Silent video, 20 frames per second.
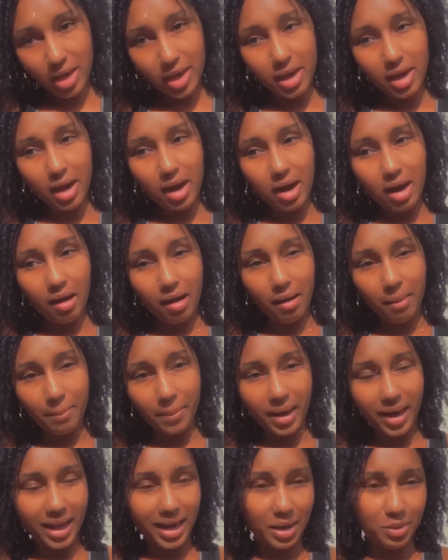
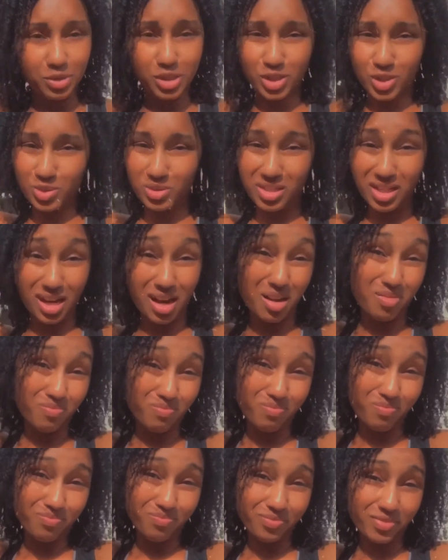And I was just done.
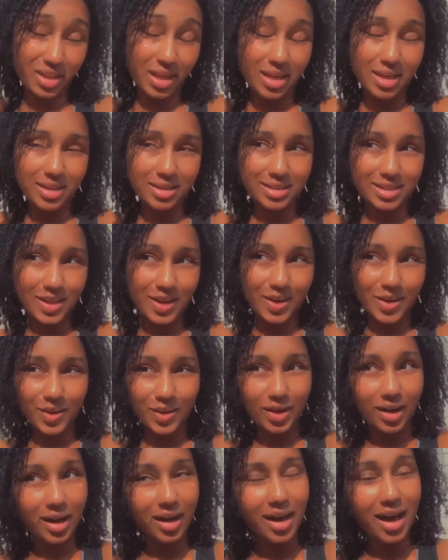So
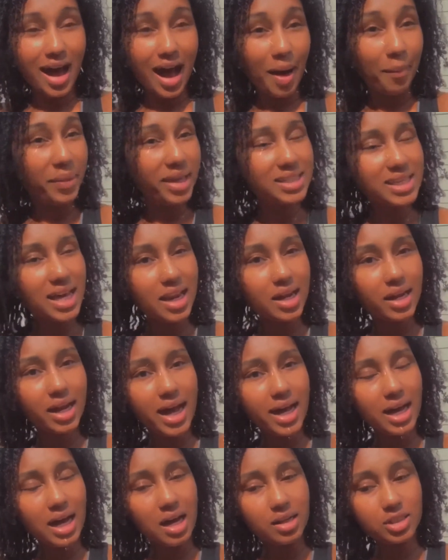I'm excited
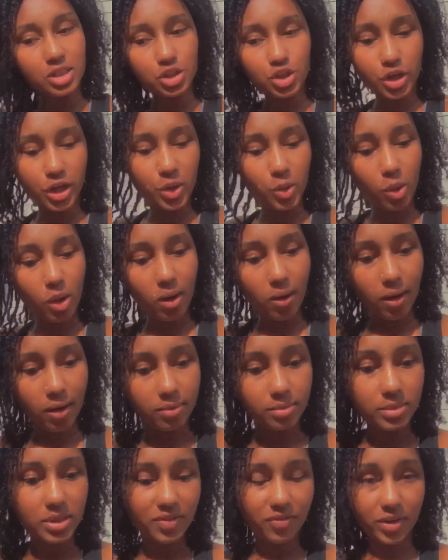to show you all
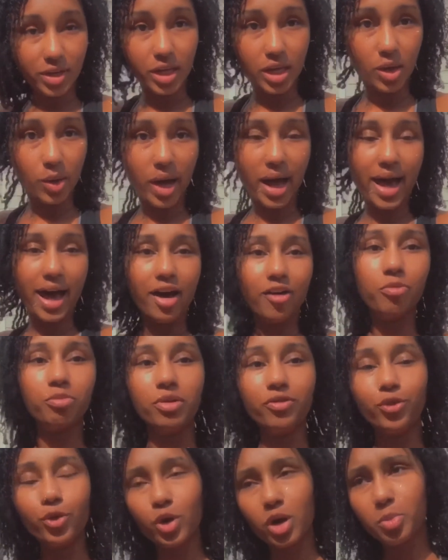the video. I have
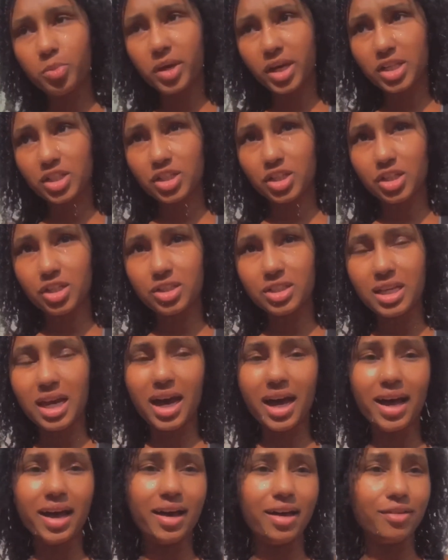before pictures, I
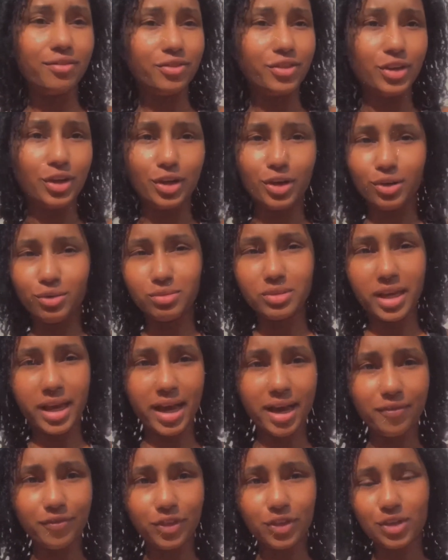have, you know, the
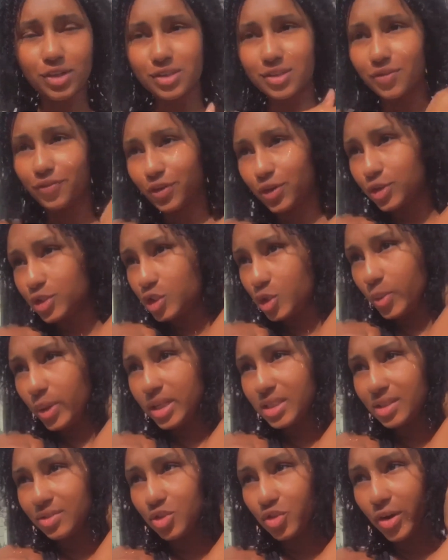afters, the first 2 weeks
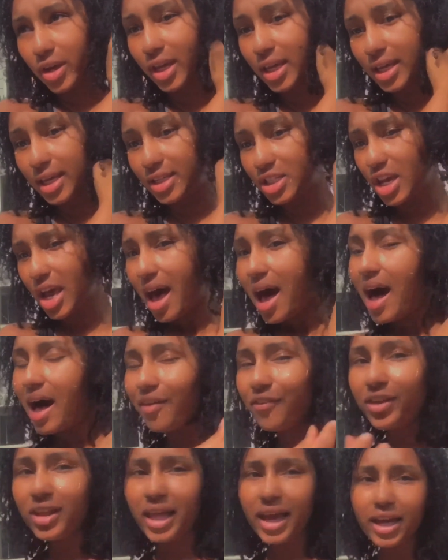of shrinkage. I feel
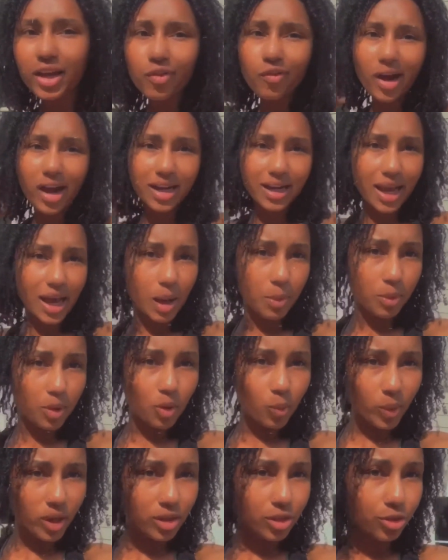like right now I'm on
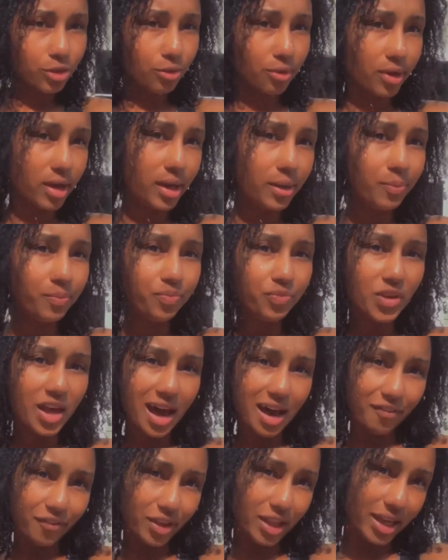week 3. I
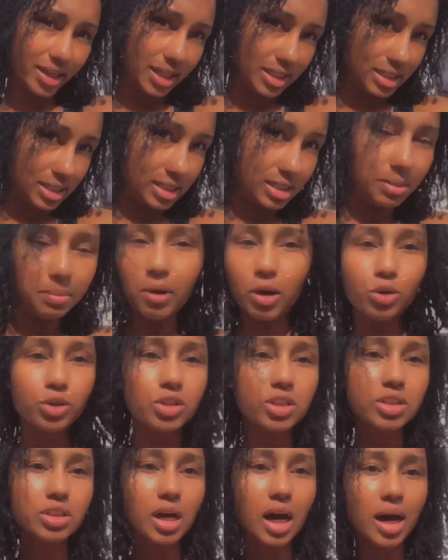feel like this is the most
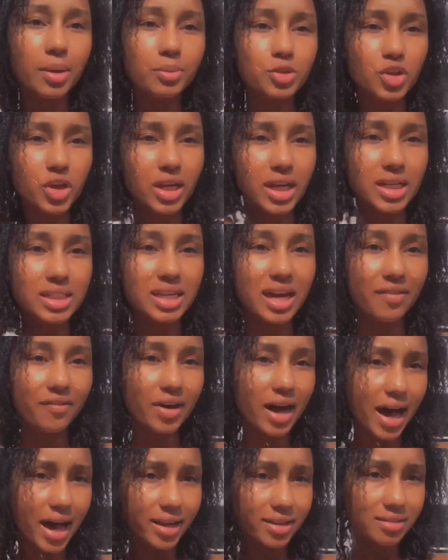shrinkage I've
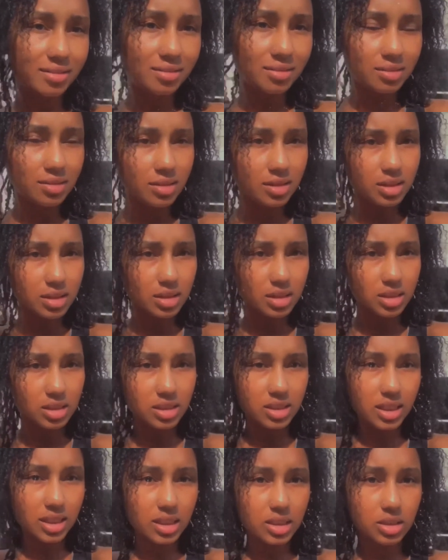gotten
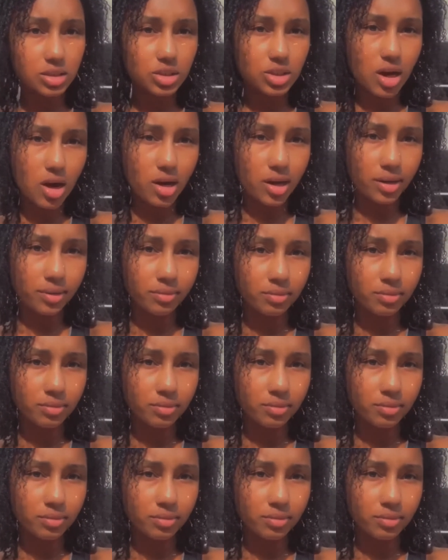since starting.